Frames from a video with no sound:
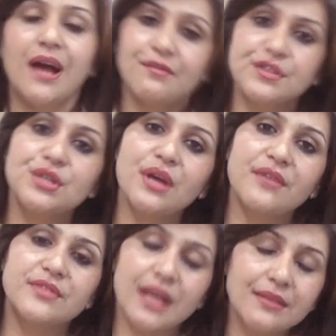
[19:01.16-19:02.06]
After you
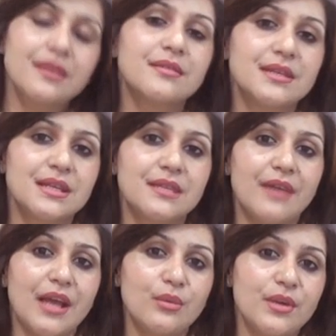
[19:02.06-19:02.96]
have done the critical
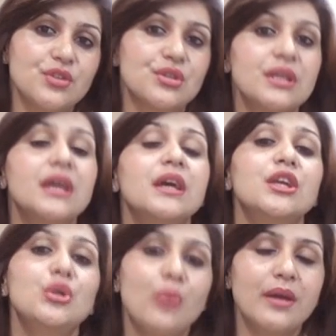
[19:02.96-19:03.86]
evaluation,
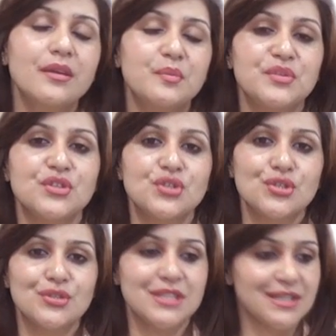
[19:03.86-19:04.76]
you are in a position
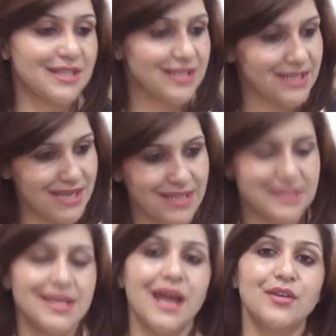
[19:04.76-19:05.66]
to say that
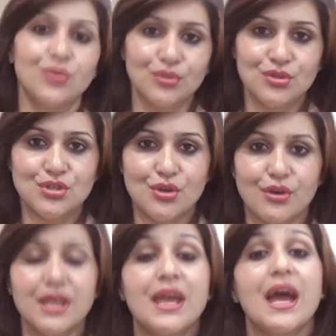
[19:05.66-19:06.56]
yes, I know the
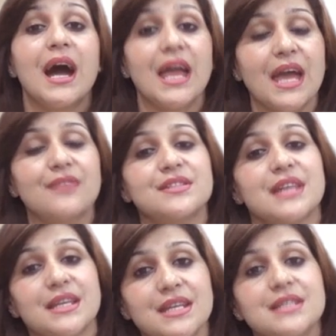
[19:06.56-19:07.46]
story, I have
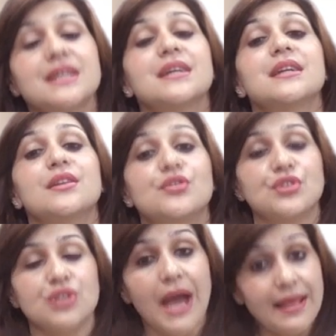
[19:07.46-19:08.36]
studied
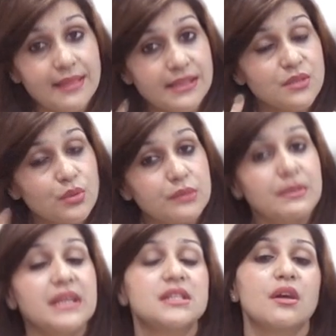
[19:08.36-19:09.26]
literature, and that is what
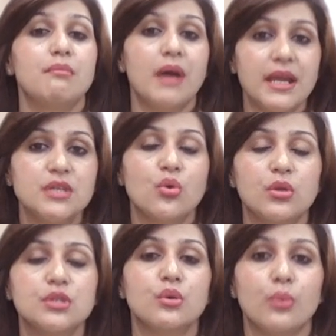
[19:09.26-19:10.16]
makes your mind
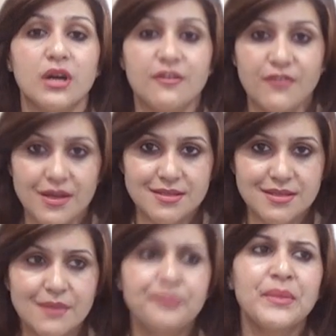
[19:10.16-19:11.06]
also work
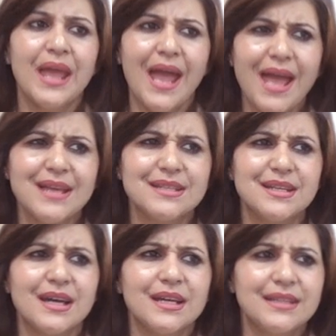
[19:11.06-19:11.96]
faster,
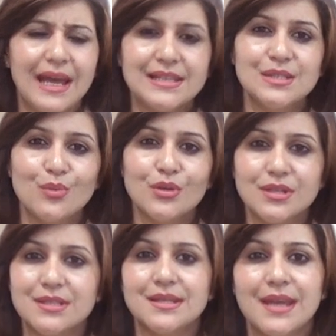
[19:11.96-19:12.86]
and that is what
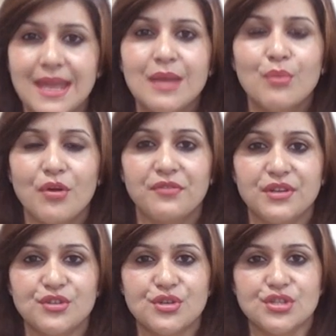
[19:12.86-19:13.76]
is the aim of
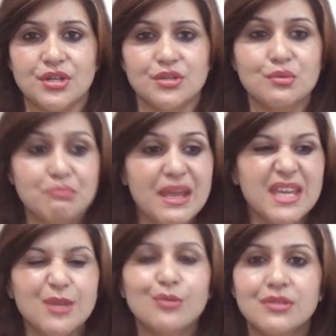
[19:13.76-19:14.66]
literature, to
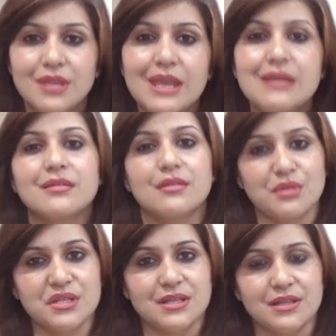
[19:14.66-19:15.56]
make you think
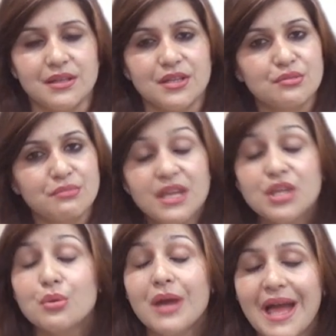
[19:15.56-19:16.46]
critically, to make
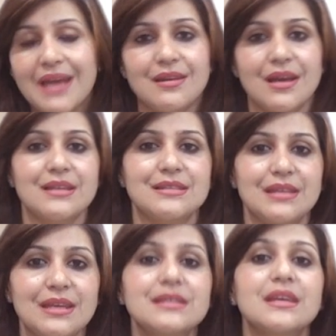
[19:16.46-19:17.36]
you analyze
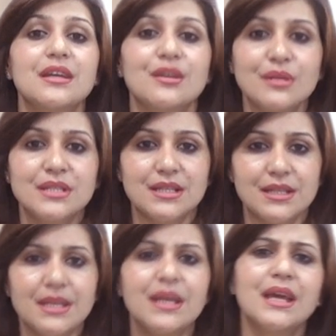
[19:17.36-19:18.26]
things
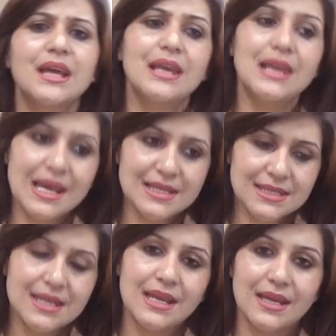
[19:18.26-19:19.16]
critically,
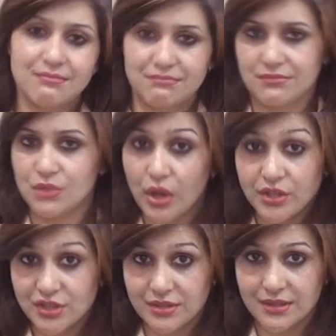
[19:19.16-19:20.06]
less
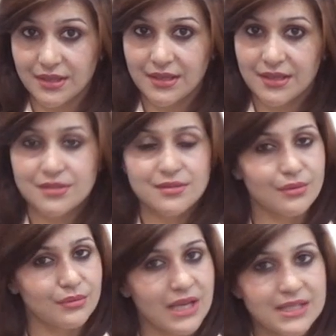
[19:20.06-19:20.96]
logically.
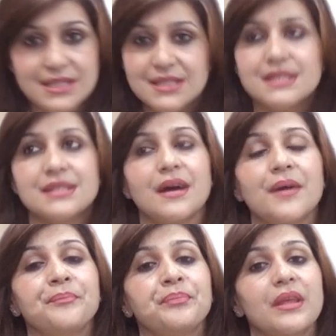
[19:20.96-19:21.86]
So that is
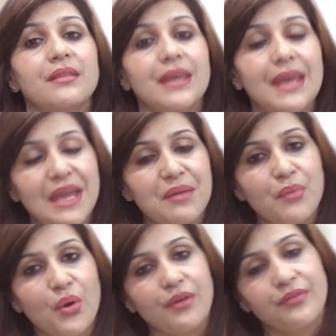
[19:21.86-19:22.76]
the aim
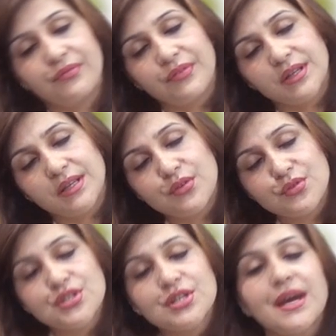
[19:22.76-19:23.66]
of
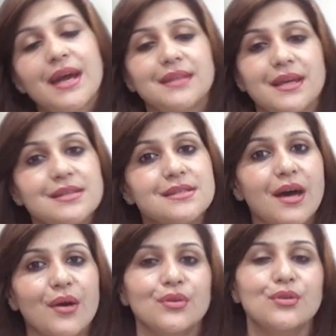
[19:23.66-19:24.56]
literature, and that is
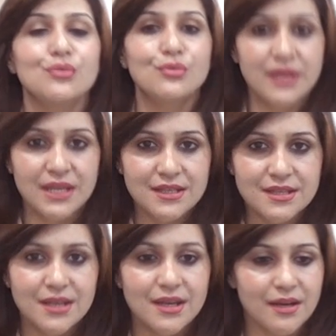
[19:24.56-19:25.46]
how you read
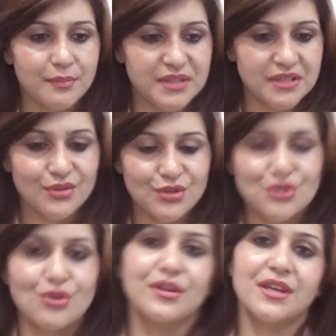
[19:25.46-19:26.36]
a particular
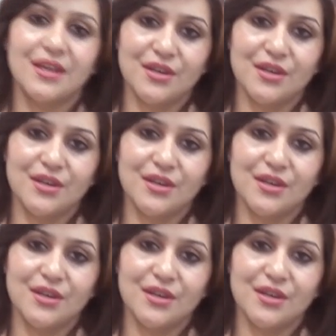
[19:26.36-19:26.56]
story in